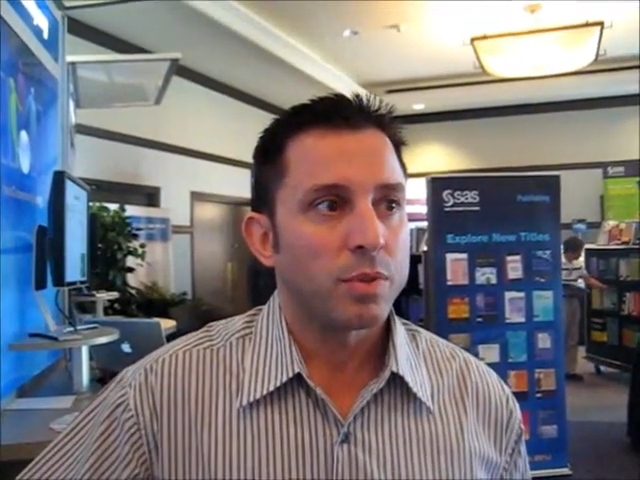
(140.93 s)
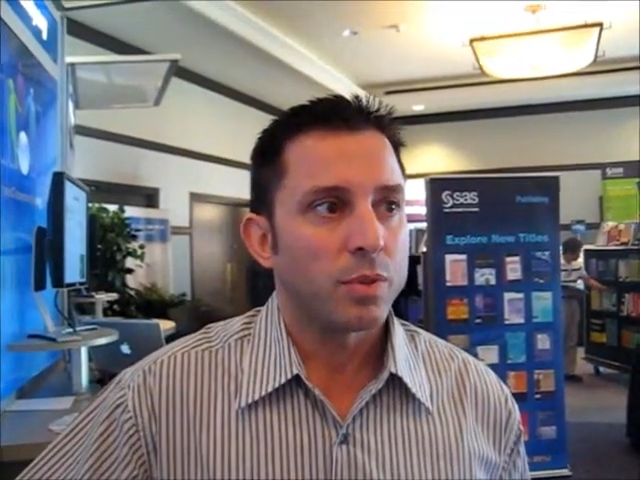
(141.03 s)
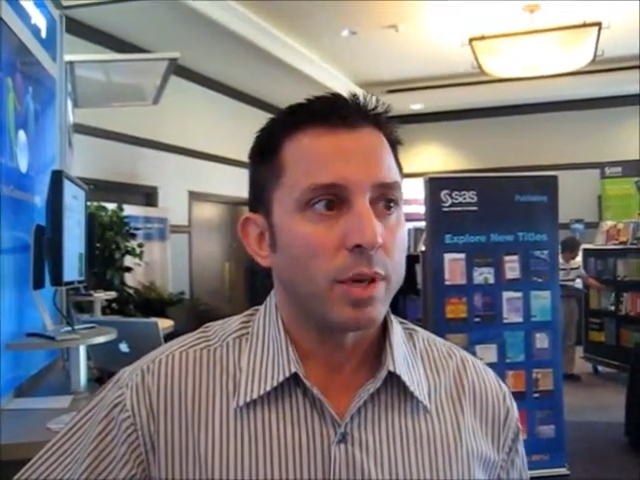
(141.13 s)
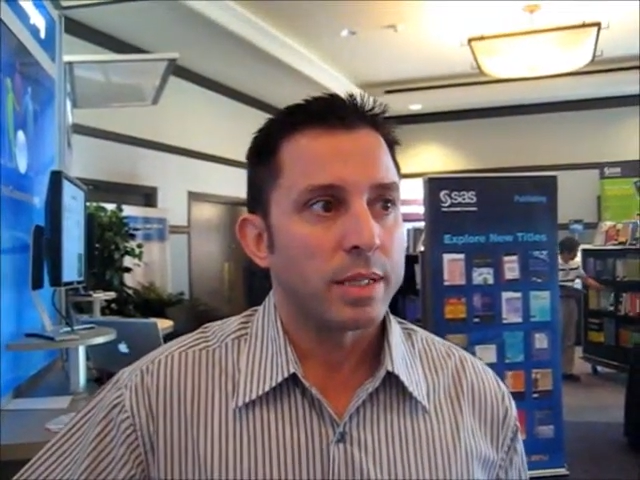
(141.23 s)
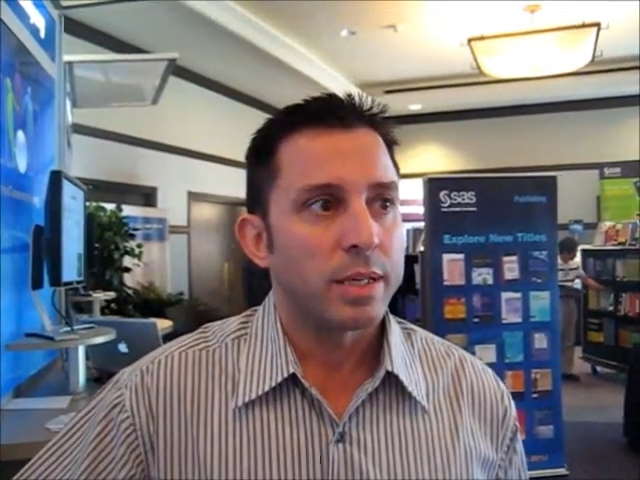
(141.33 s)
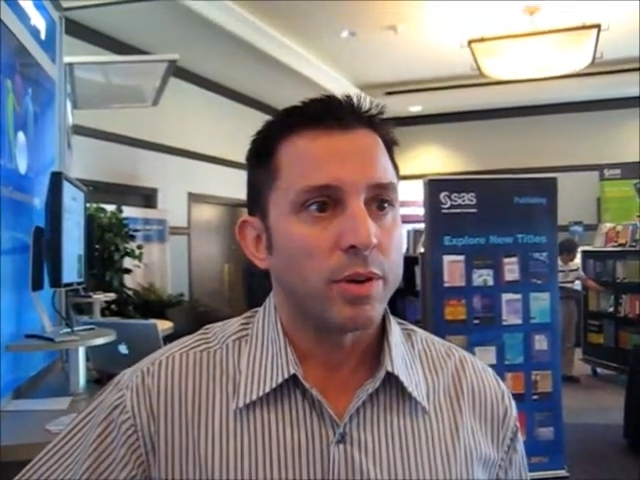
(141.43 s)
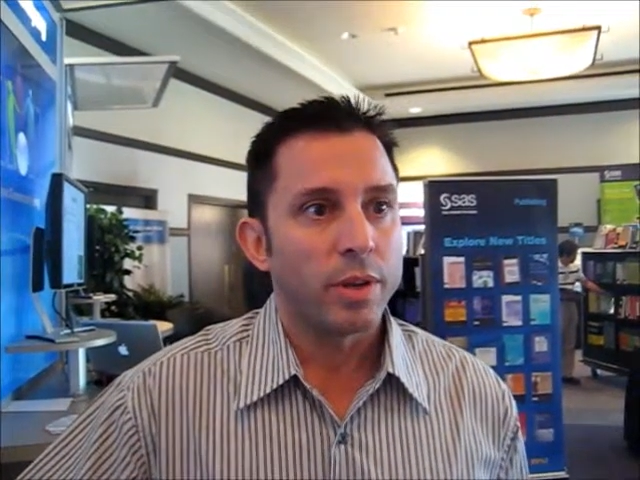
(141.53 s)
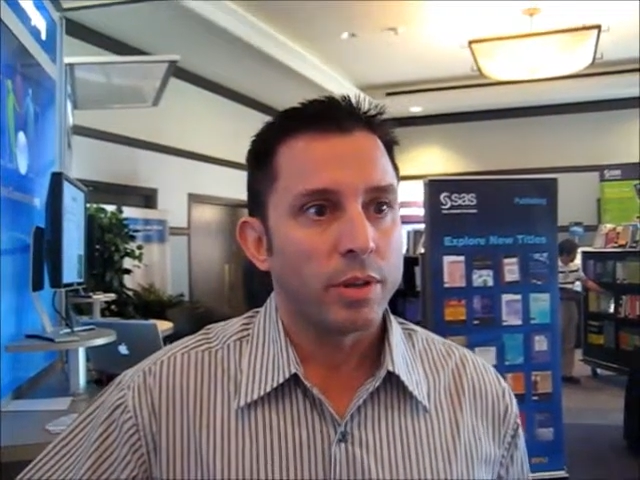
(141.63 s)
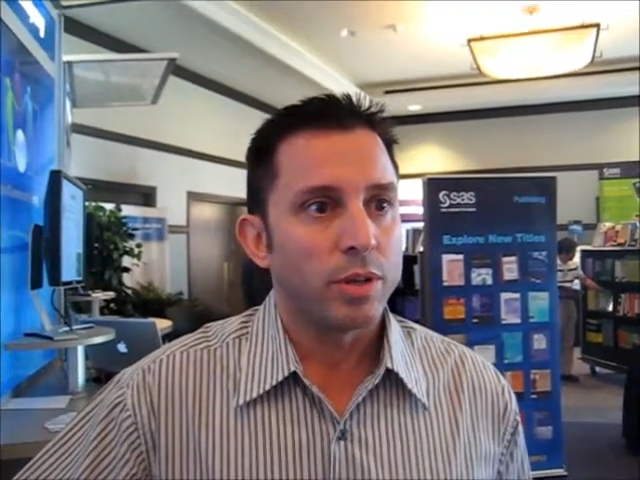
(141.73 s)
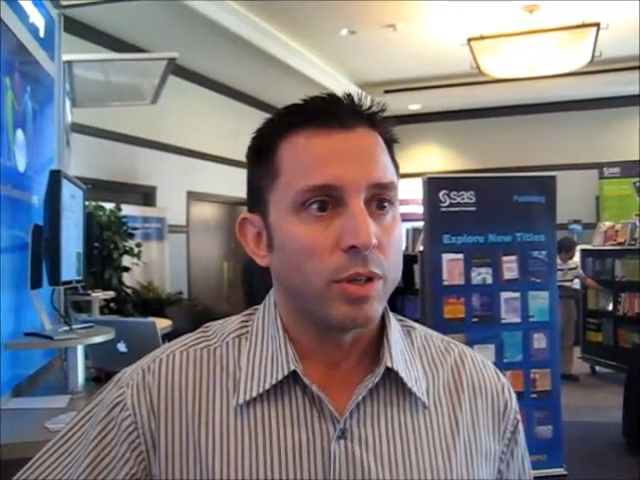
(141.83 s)

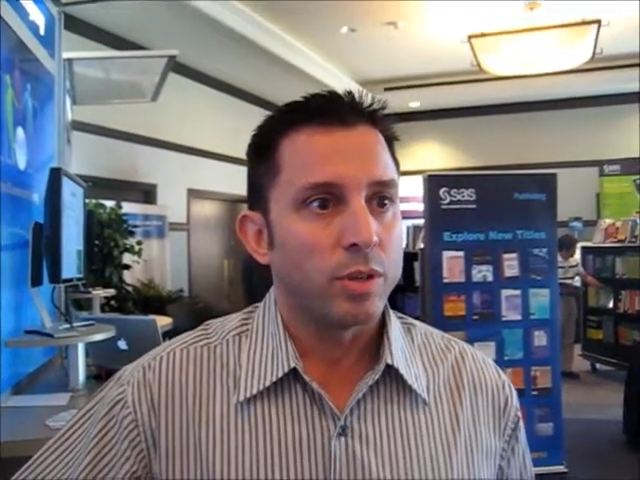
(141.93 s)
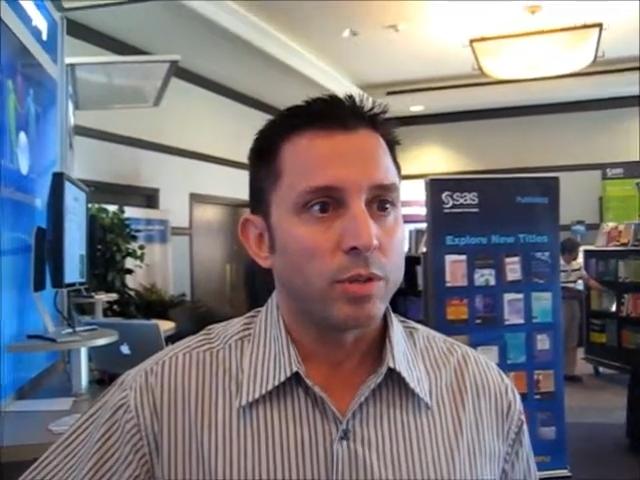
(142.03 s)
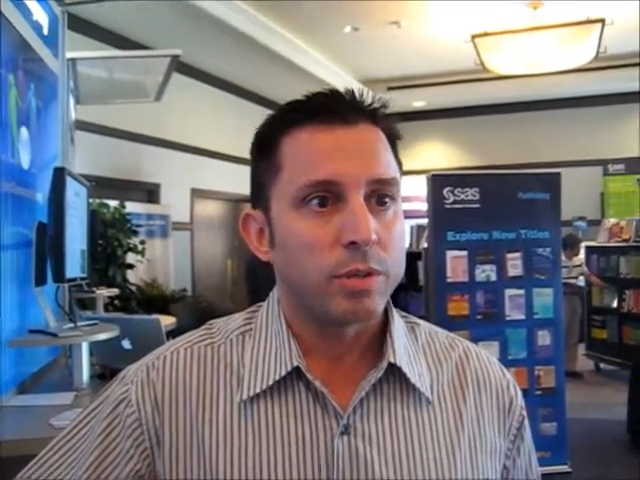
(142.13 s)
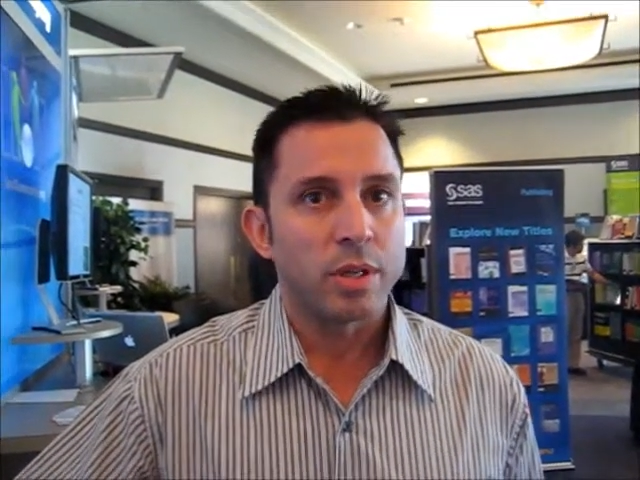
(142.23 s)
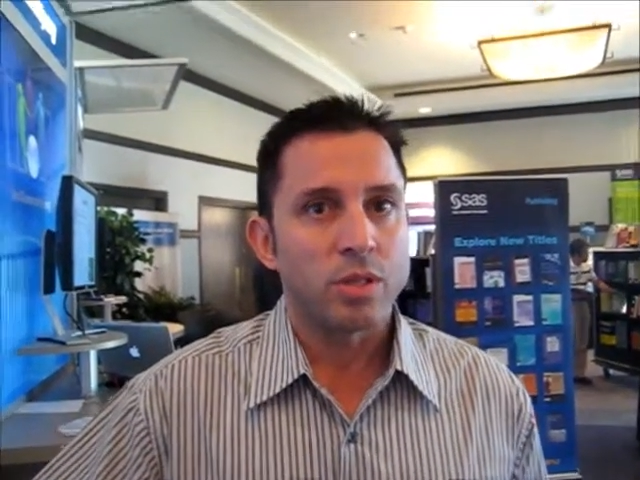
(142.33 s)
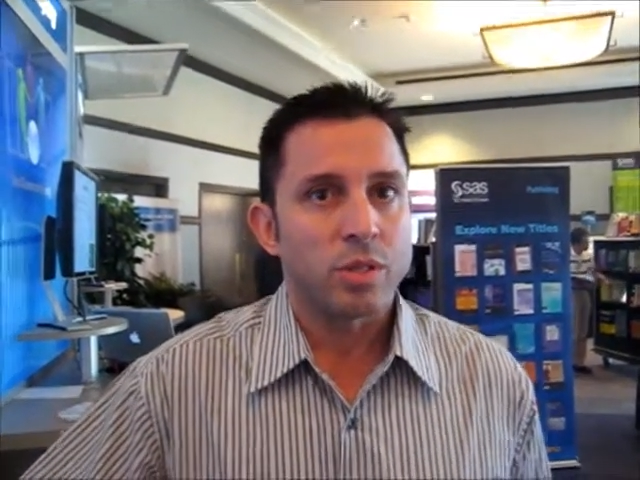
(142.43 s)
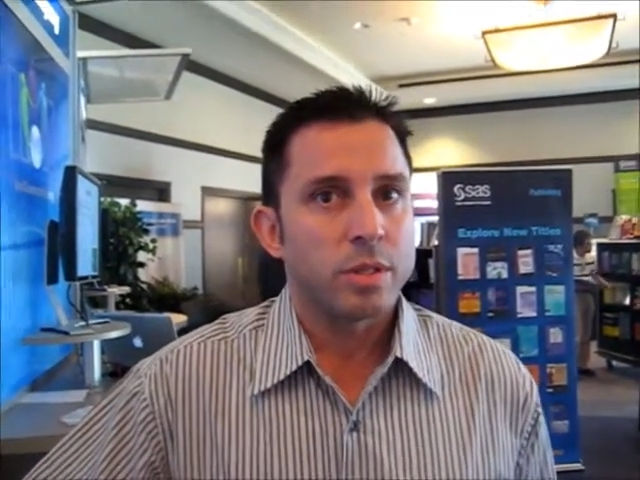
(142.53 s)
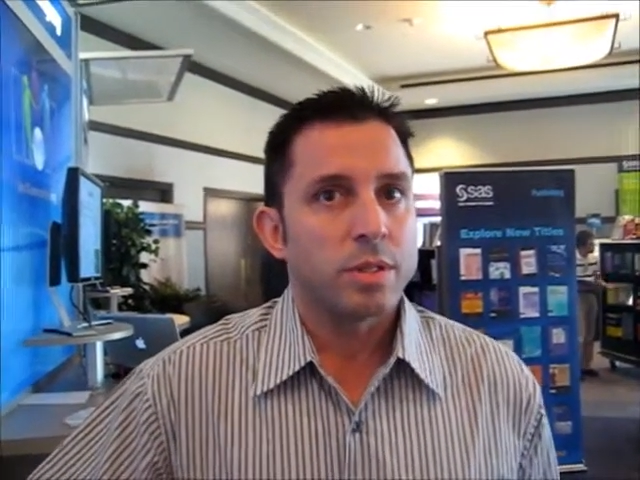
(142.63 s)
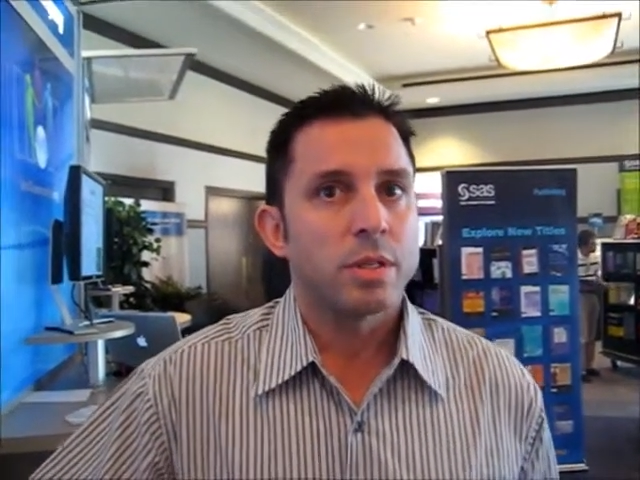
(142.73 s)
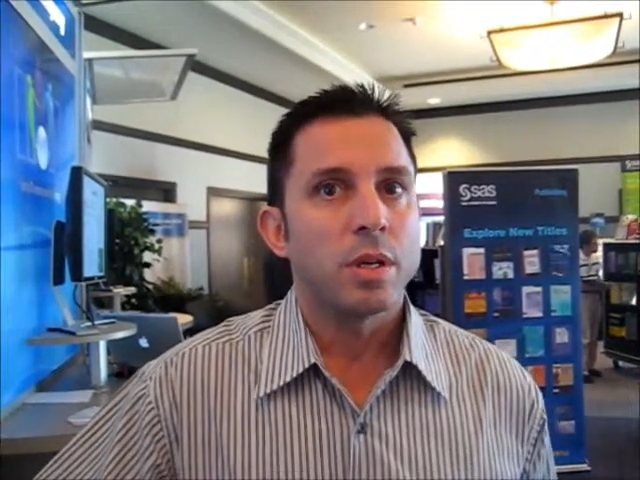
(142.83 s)
criteria, such
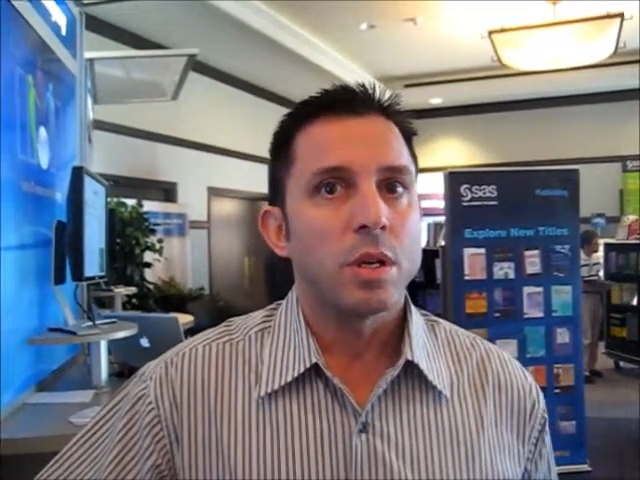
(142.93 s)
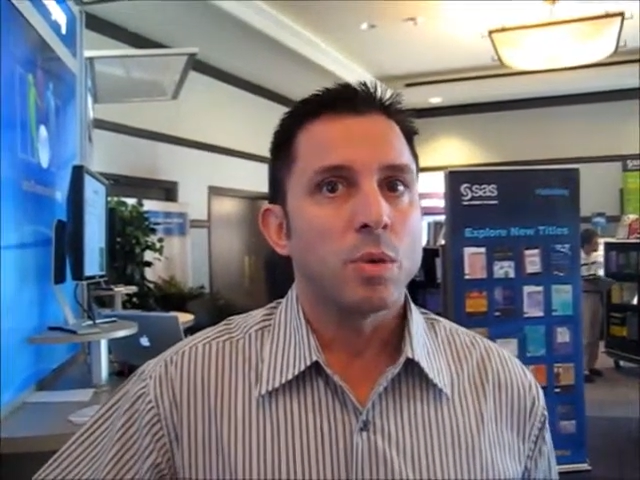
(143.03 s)
as